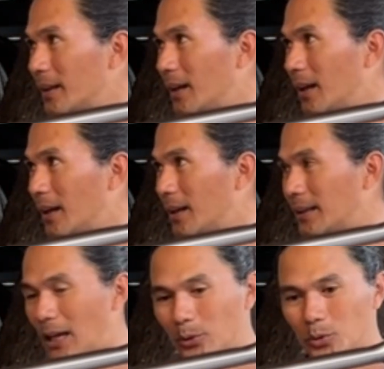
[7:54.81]

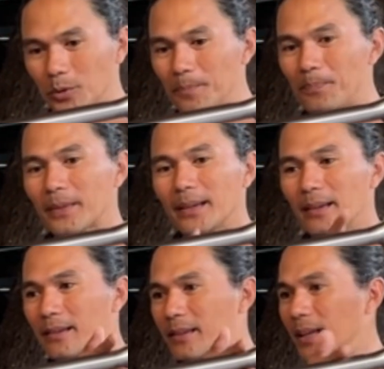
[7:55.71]
down tube,
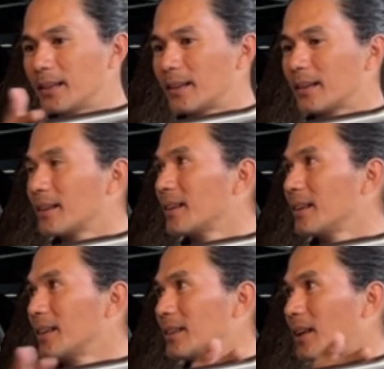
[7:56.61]
thin
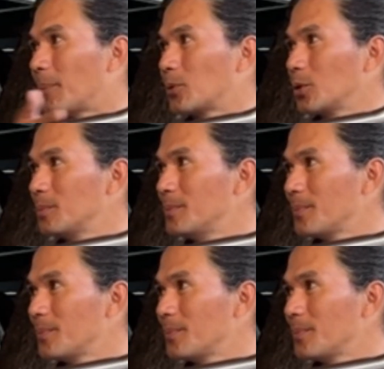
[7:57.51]
top tube,